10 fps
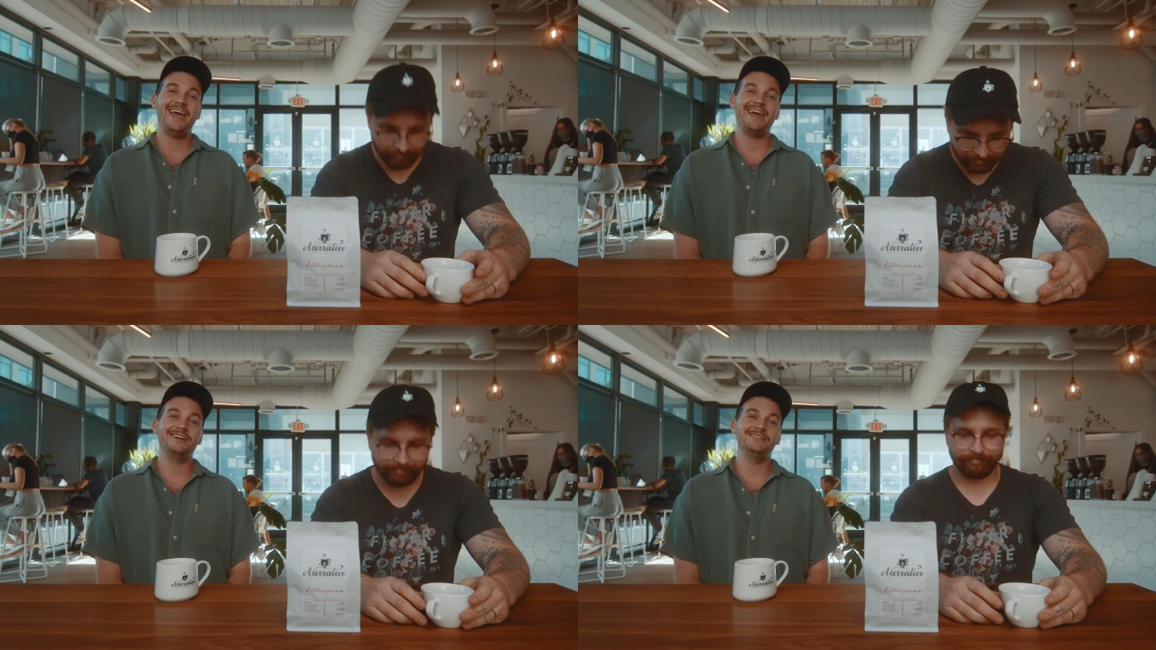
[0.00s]

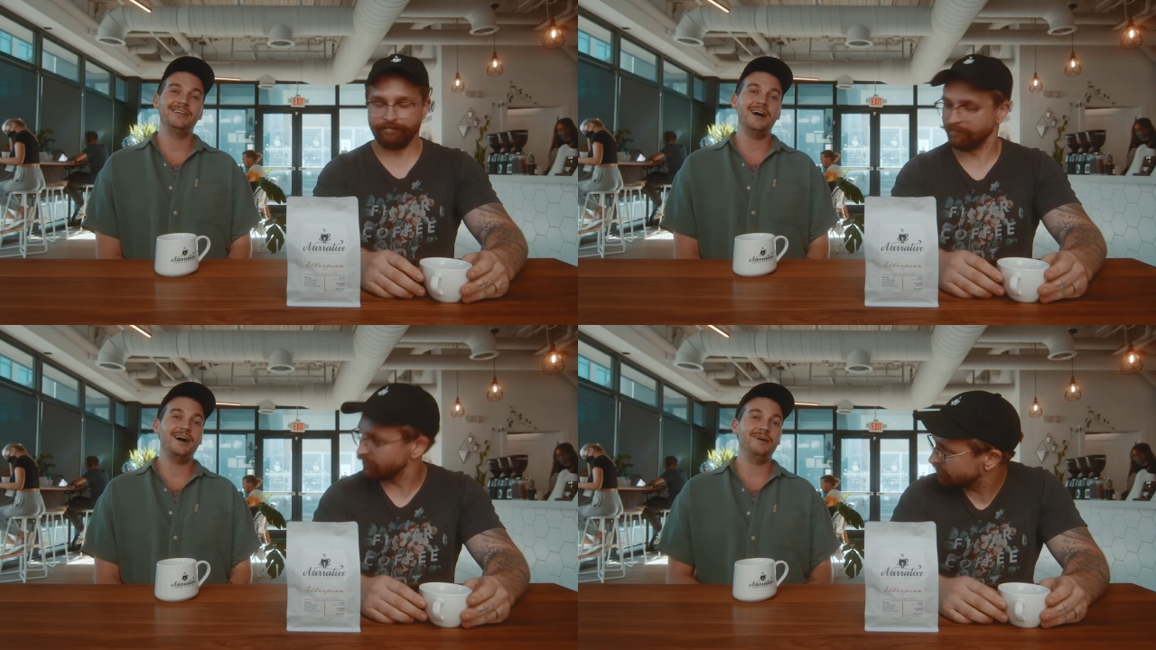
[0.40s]

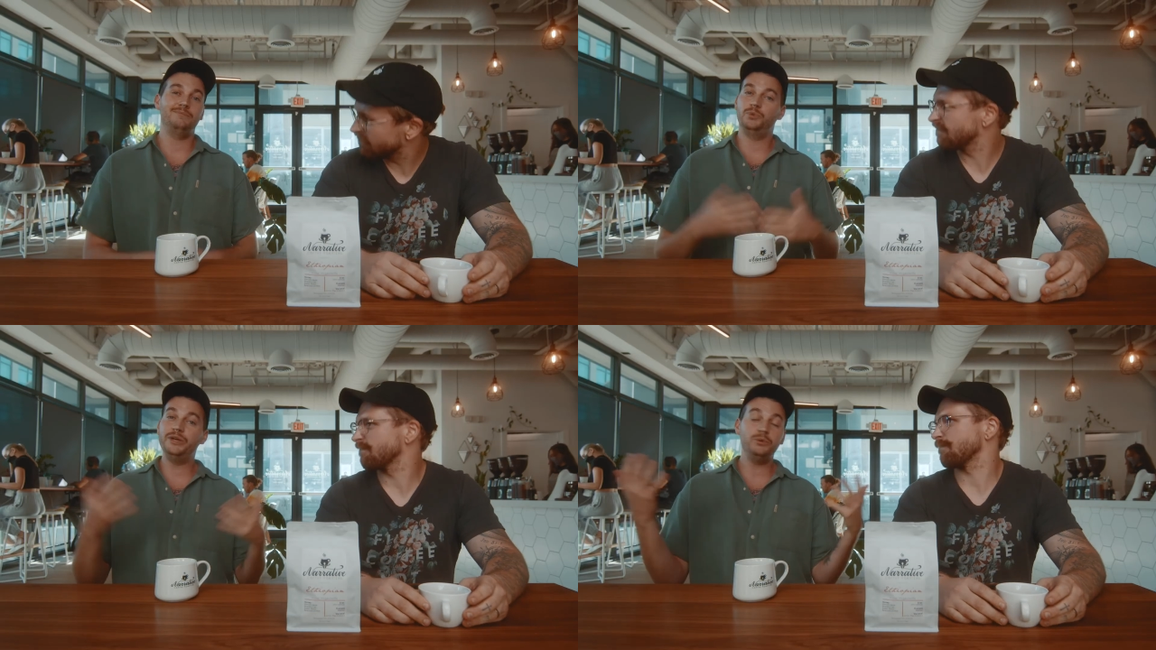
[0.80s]
Speaker 1: And
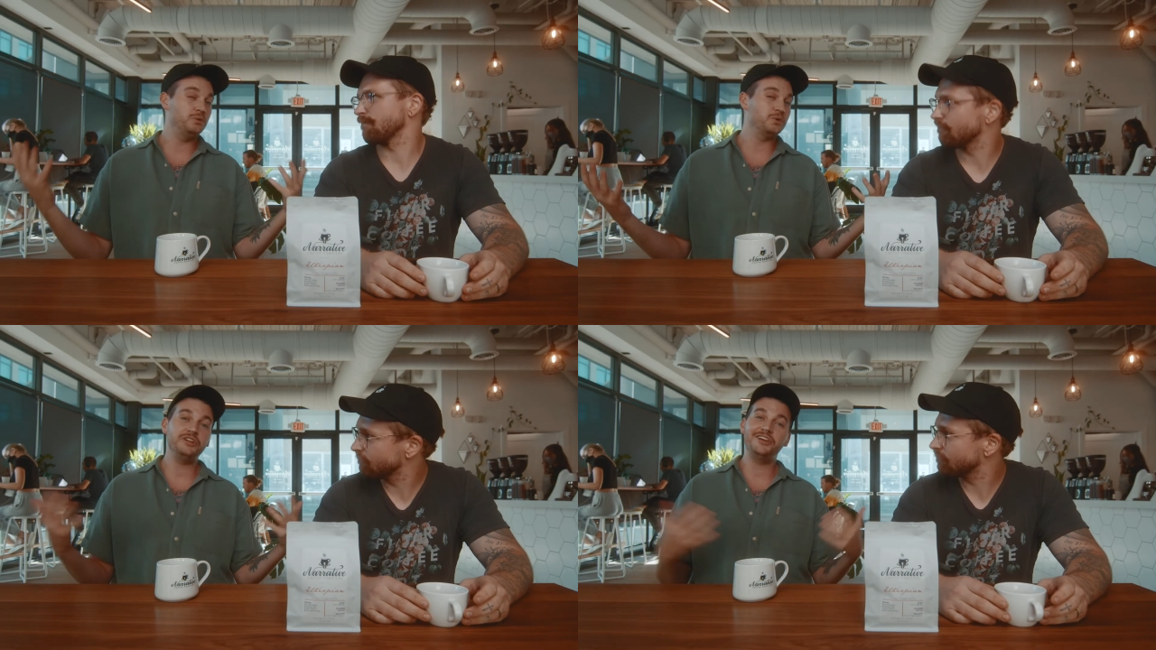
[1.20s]
uh, we
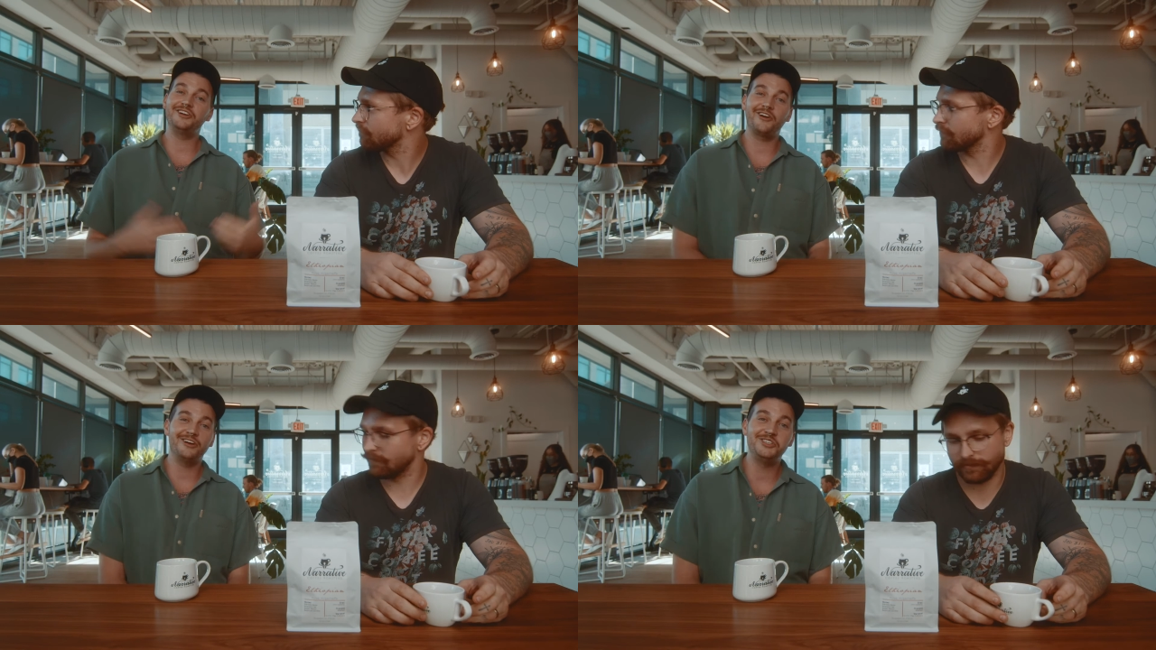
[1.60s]
would really
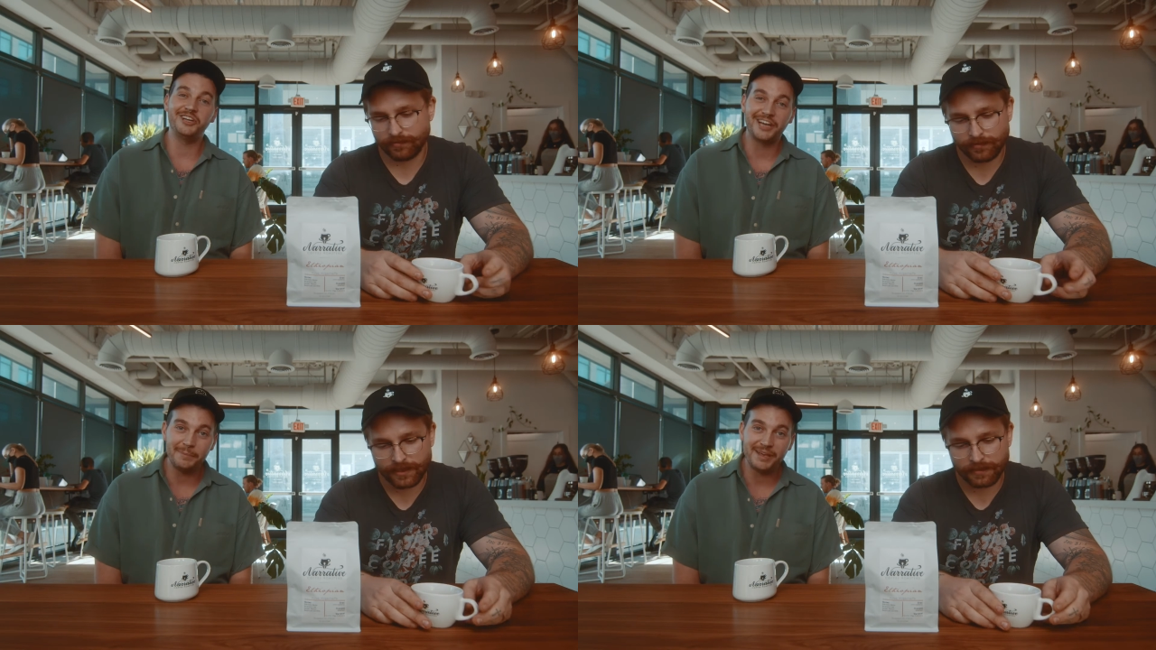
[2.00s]
encourage you
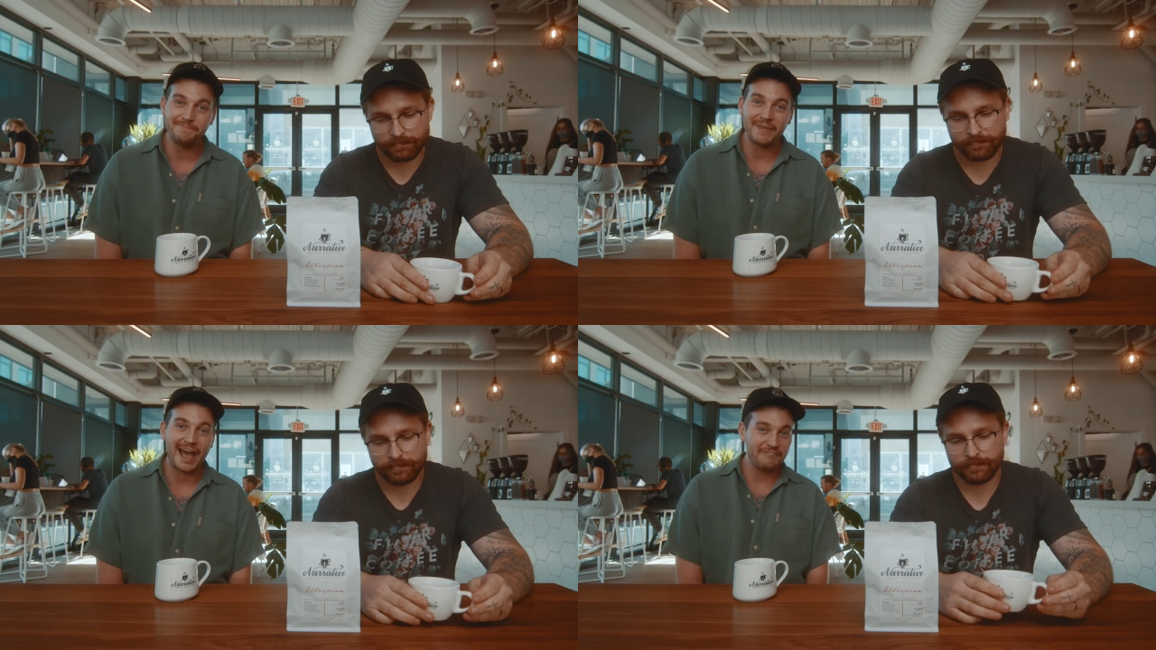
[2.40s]
to come
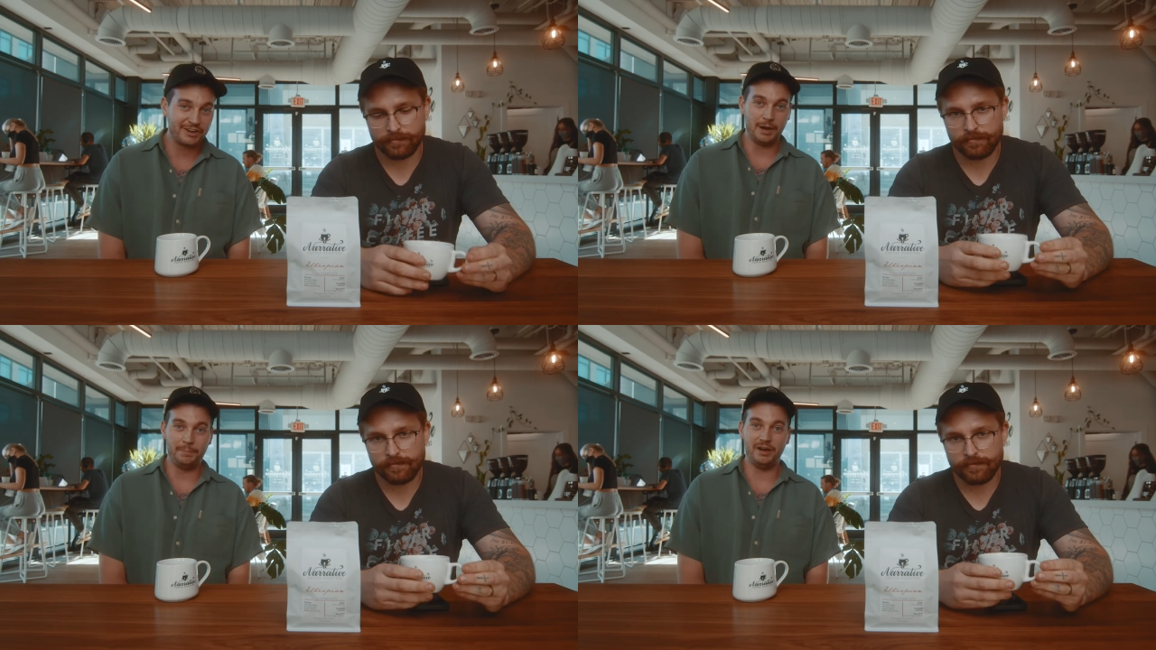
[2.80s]
in, have
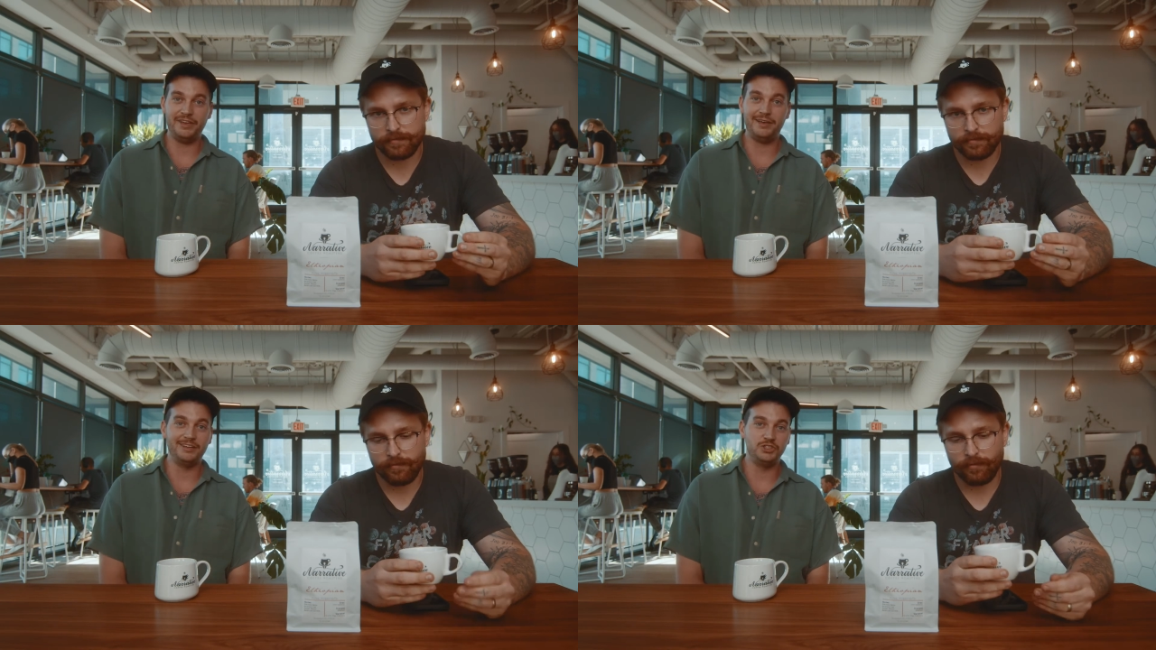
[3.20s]
a cup
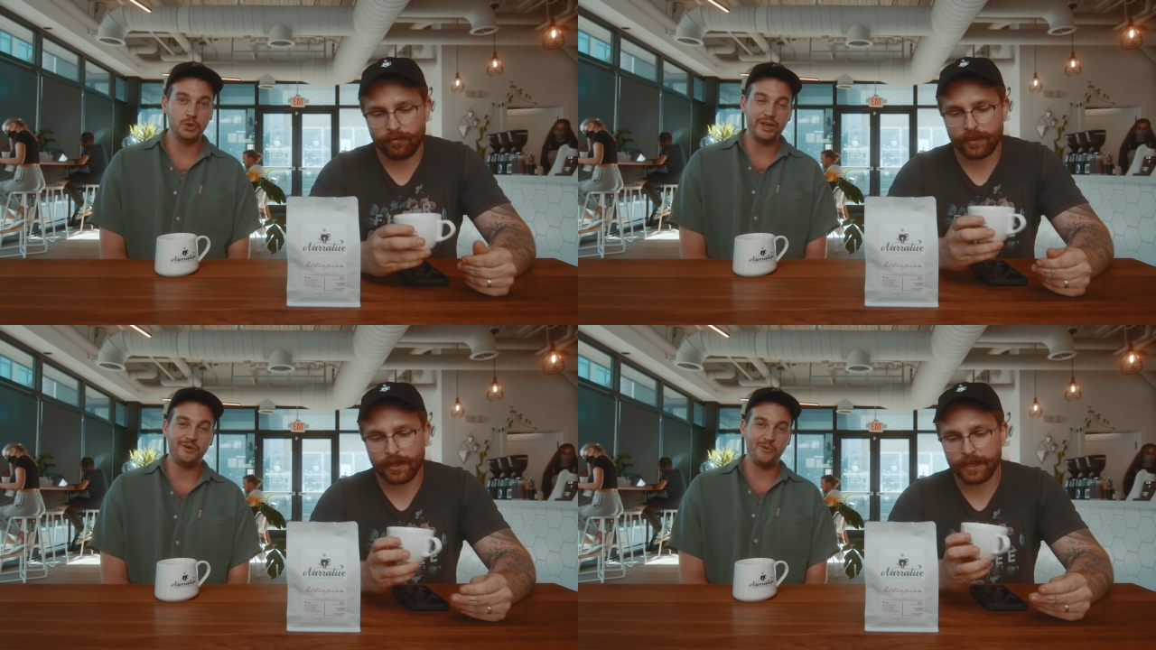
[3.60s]
of it,
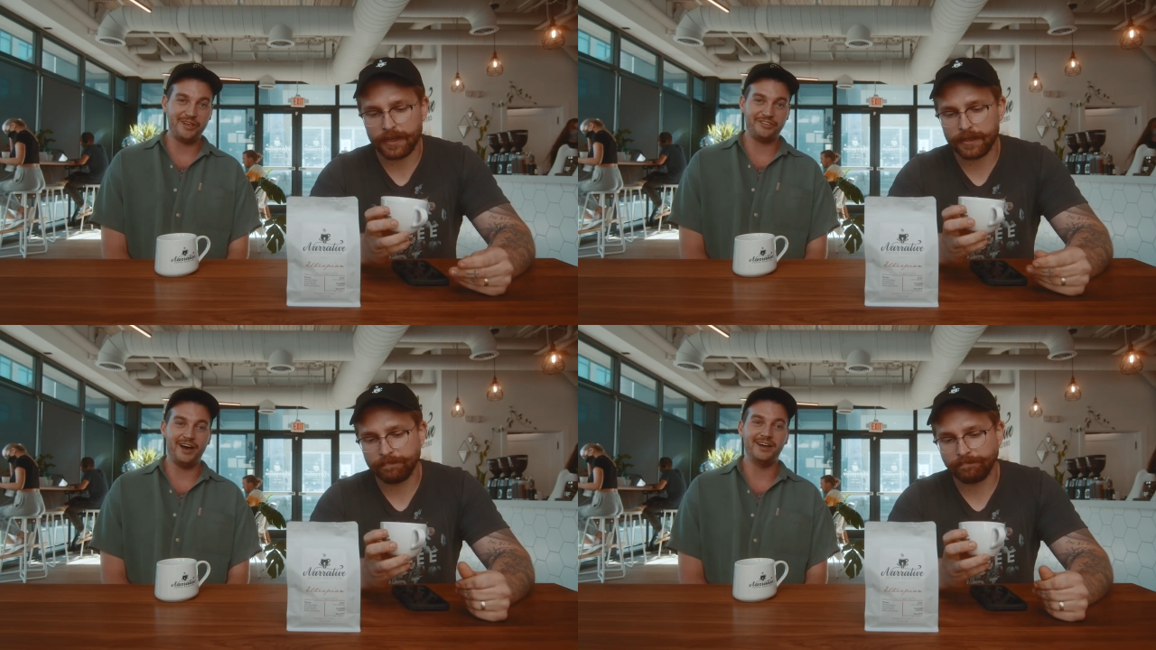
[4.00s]
enjoy it
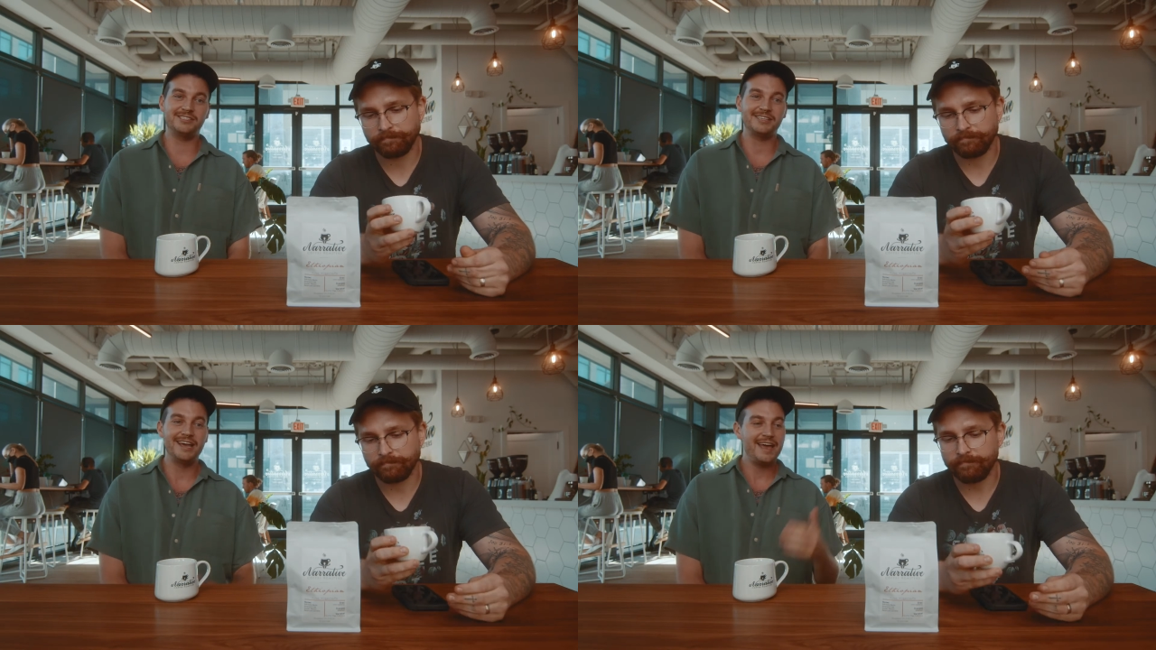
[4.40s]
with
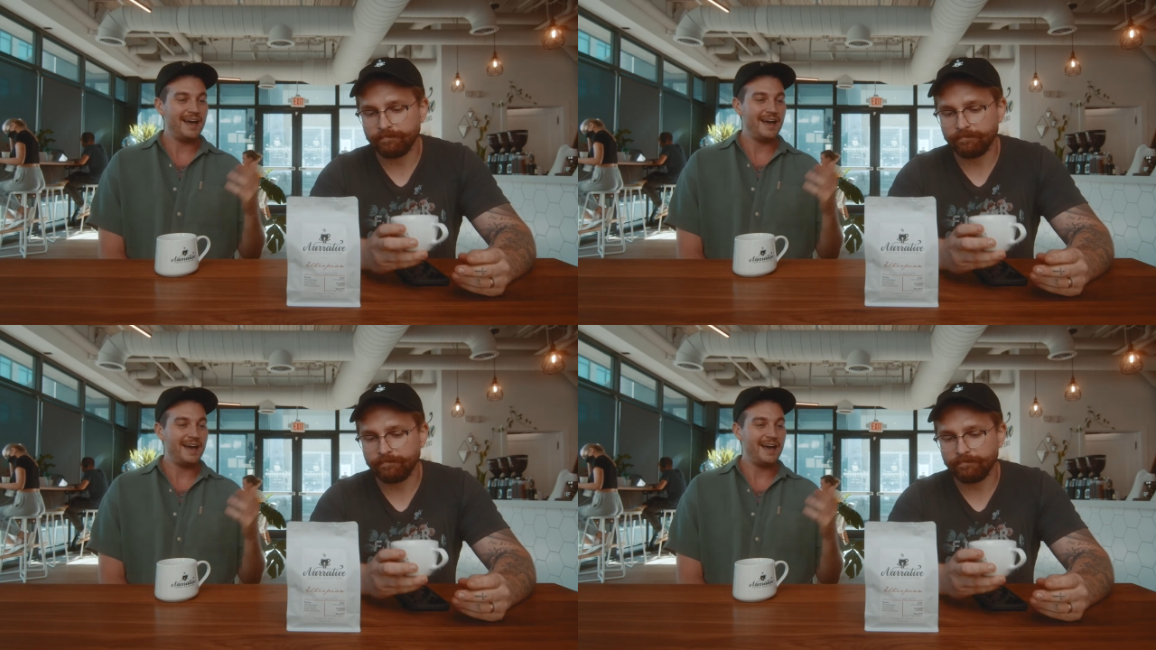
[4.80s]
us.